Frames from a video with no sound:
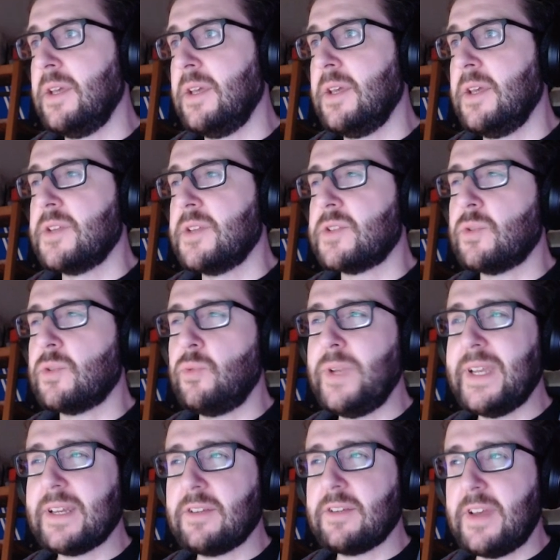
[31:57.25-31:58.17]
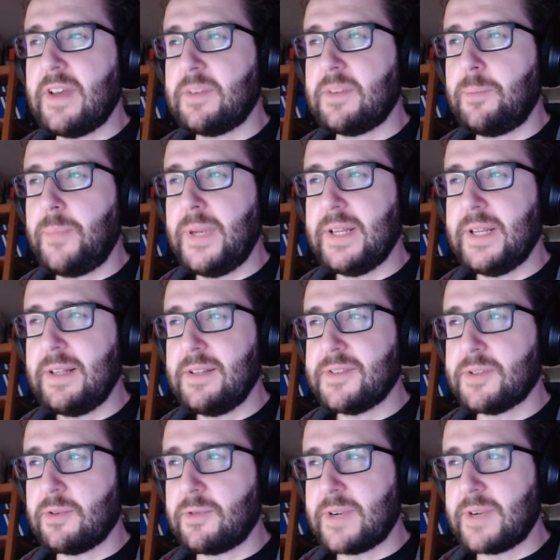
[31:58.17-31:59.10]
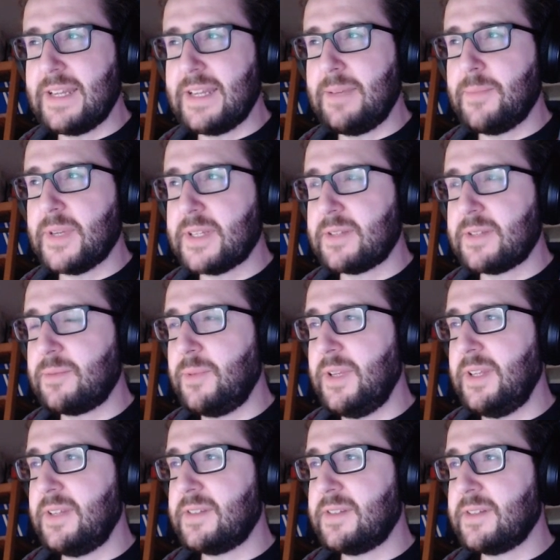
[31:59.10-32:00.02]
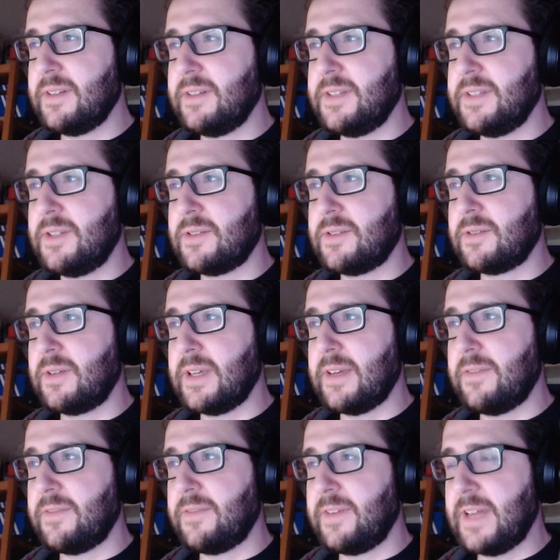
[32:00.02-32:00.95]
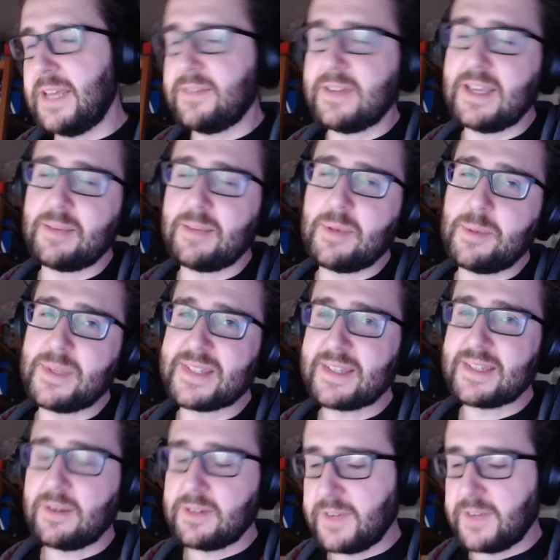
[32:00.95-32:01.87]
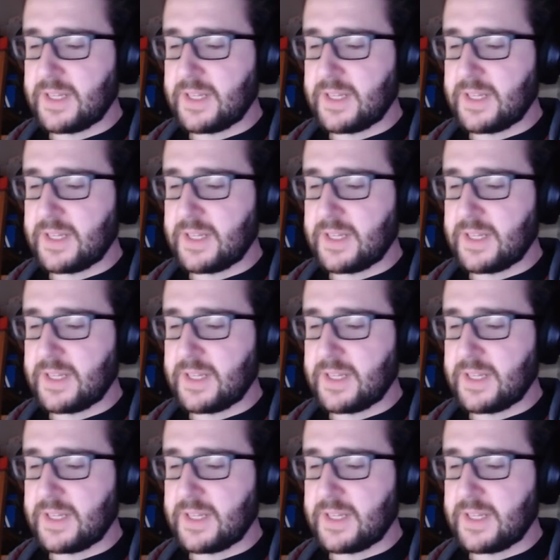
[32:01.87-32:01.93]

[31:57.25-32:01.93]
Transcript: So we kind of have the pills already, but we still need to have like maybe sound effects